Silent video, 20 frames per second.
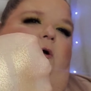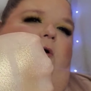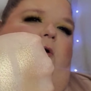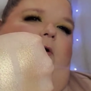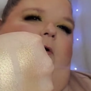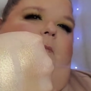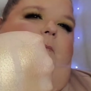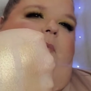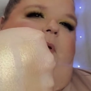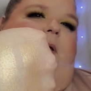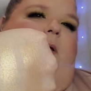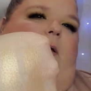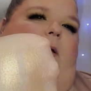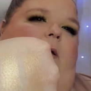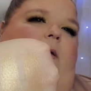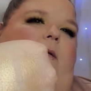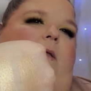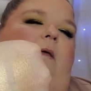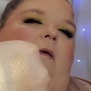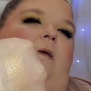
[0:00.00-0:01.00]
but
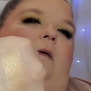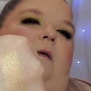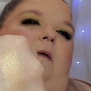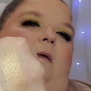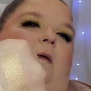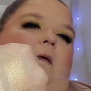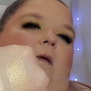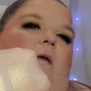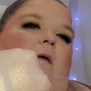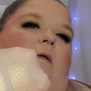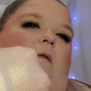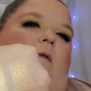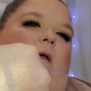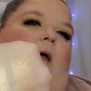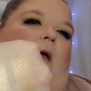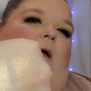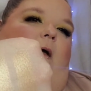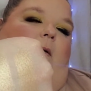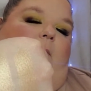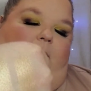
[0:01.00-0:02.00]

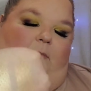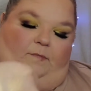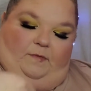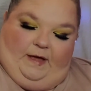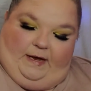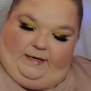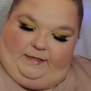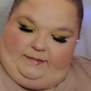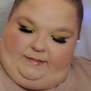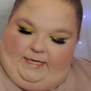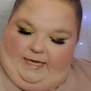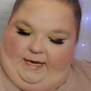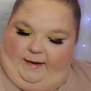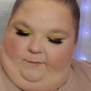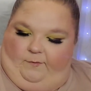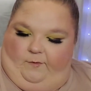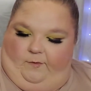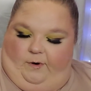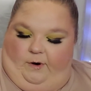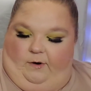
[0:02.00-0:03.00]
that is the
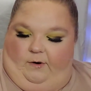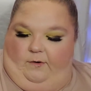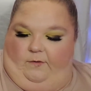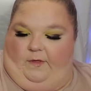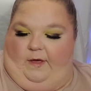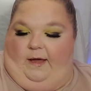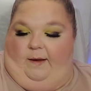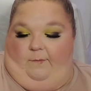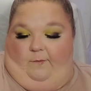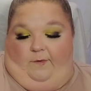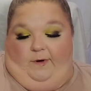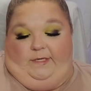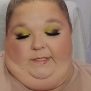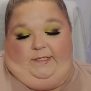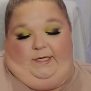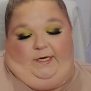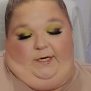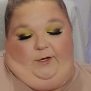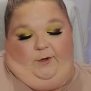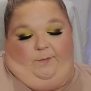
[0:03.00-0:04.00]
Amorese
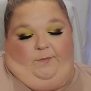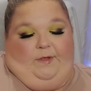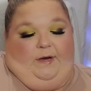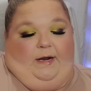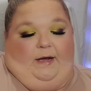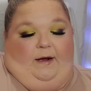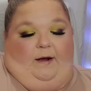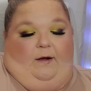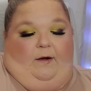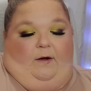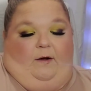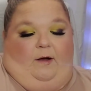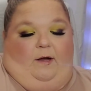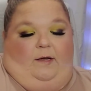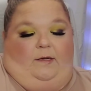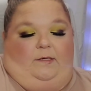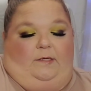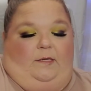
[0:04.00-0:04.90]
dupe that I got.